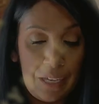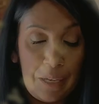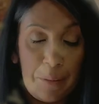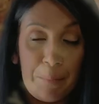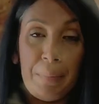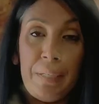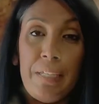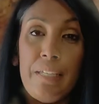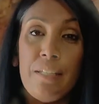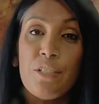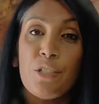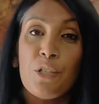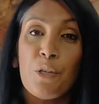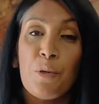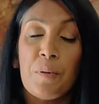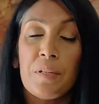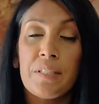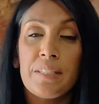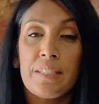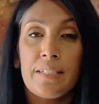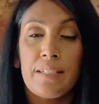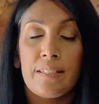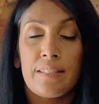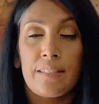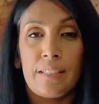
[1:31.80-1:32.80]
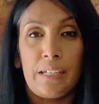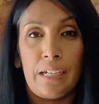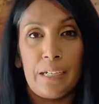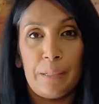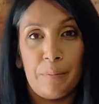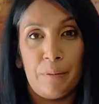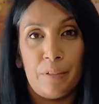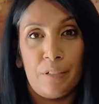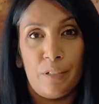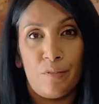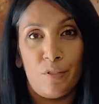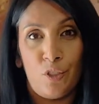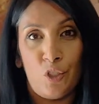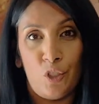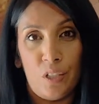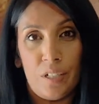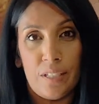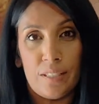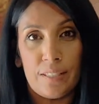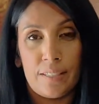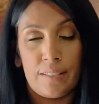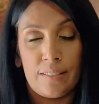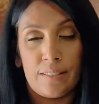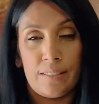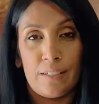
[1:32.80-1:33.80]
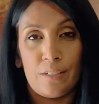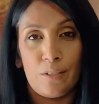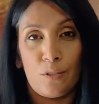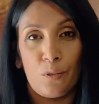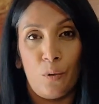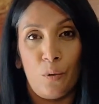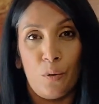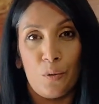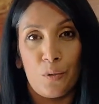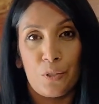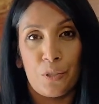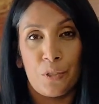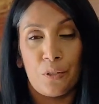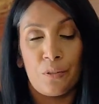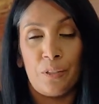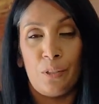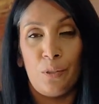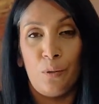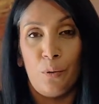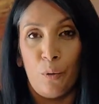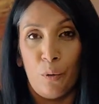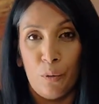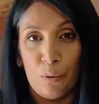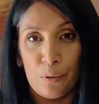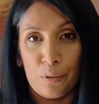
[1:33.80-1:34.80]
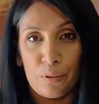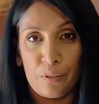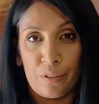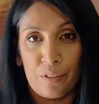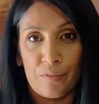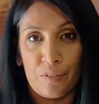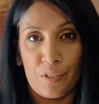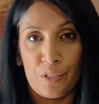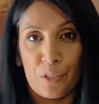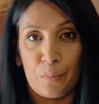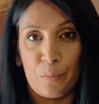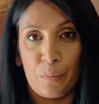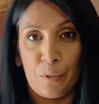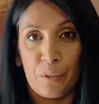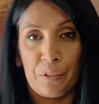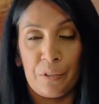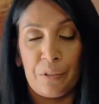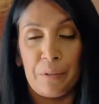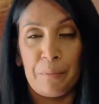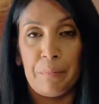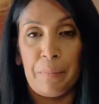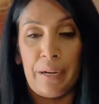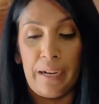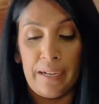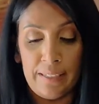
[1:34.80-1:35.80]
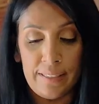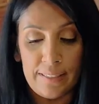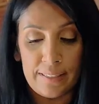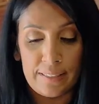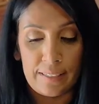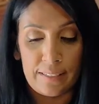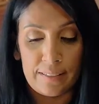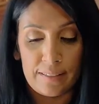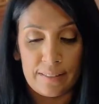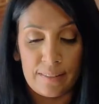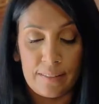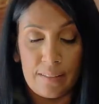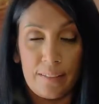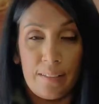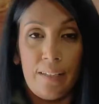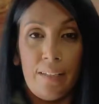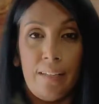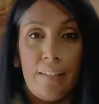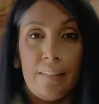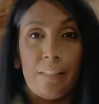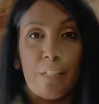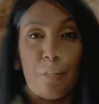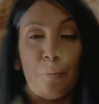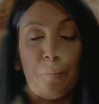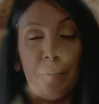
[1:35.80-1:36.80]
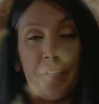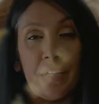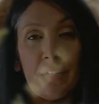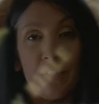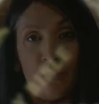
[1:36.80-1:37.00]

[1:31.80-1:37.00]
Peter, who is a disciple of Jesus and also the author of this book, reminds us that we are